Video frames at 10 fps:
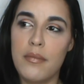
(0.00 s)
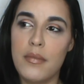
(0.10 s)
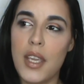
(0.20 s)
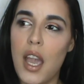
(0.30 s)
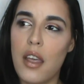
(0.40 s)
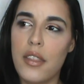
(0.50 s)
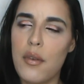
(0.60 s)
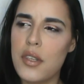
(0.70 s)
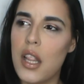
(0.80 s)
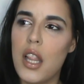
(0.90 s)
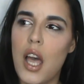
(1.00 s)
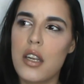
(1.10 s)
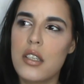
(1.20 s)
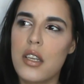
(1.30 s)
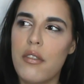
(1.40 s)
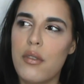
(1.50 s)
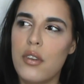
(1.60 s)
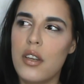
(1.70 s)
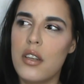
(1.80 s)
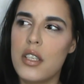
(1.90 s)
yeah, there was a lot of stuff
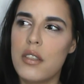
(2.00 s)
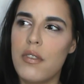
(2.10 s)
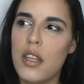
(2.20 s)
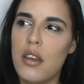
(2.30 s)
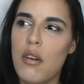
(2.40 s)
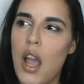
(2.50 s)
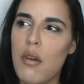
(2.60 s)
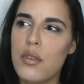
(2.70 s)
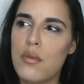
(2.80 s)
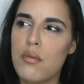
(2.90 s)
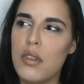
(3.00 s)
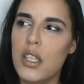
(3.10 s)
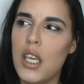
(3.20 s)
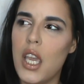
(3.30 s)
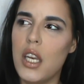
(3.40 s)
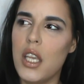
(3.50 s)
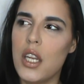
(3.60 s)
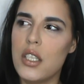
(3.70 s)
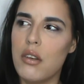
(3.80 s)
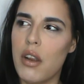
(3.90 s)
rolled into this video. I was really
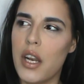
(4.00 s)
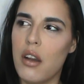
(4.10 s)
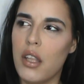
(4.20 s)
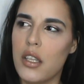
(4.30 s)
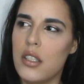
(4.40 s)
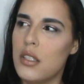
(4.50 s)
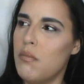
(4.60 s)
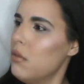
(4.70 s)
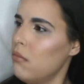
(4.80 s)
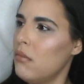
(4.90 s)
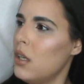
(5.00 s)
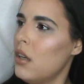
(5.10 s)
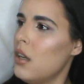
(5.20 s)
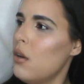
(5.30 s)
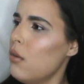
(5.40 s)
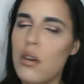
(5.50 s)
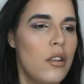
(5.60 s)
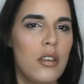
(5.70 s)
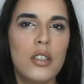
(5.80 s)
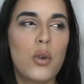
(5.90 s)
ADHD right now, like this, boom. Oh,
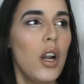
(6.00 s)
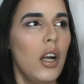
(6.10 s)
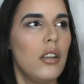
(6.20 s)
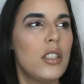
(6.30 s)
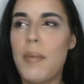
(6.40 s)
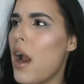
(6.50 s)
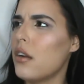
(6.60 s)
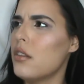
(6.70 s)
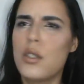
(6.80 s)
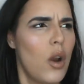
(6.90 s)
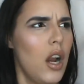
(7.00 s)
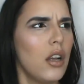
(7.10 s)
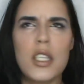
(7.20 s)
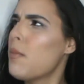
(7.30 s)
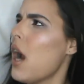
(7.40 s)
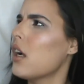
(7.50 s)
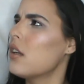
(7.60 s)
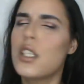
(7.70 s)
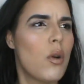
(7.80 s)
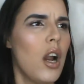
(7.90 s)
squirrel, sparkle, squirrel,
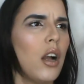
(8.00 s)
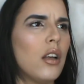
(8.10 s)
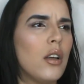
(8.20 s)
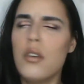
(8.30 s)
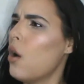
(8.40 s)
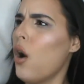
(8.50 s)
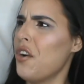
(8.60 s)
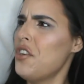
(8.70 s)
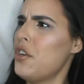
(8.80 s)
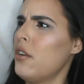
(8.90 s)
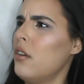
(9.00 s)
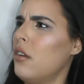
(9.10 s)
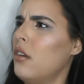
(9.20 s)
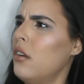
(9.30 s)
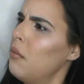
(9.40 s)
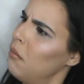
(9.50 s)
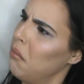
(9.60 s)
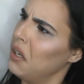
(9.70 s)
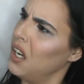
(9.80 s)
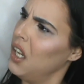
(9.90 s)
sparkle, squirrel. Orange,
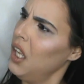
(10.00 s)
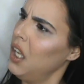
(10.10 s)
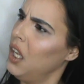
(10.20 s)
banana.